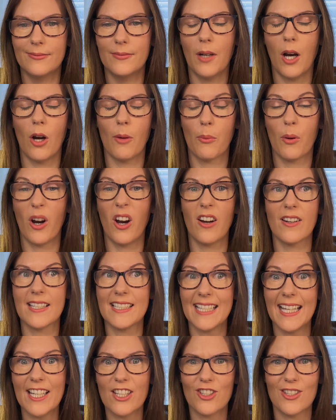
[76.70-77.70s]
or
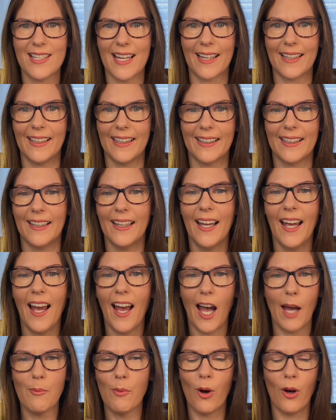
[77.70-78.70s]
prioritization technique.
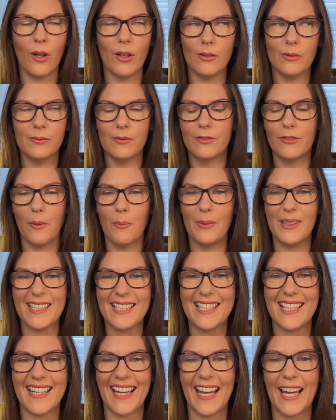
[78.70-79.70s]
I'm all fumbles
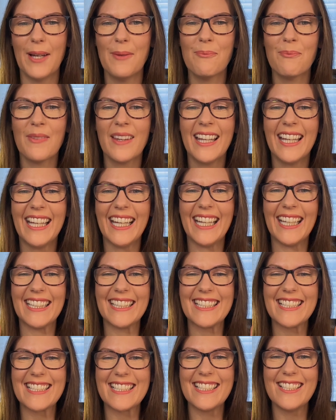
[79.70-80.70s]
today.
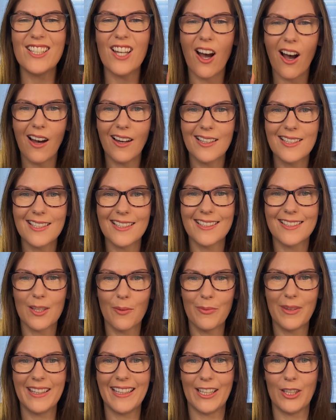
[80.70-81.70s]
It's not
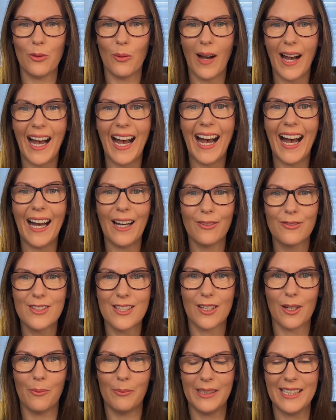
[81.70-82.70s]
something that you have to
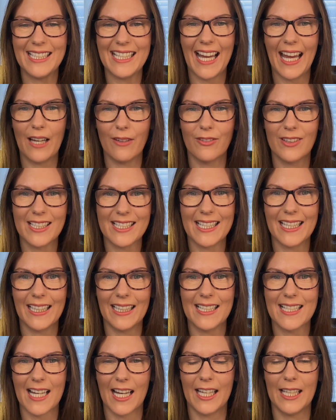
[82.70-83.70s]
complete every
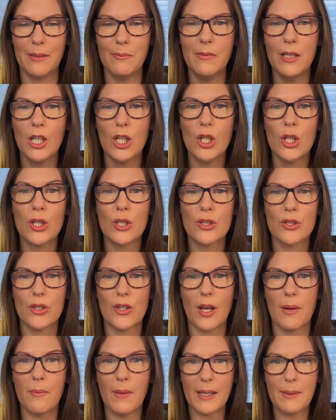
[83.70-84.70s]
single time. So
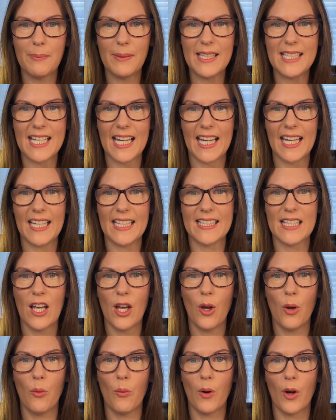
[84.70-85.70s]
there might be days
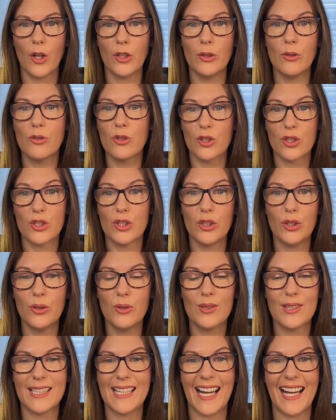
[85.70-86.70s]
where you just
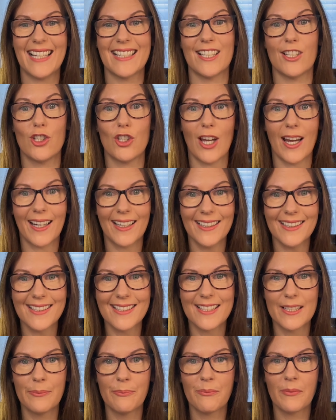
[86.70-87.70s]
use it as a
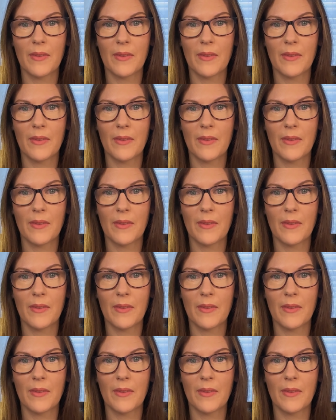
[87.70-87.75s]
checklist,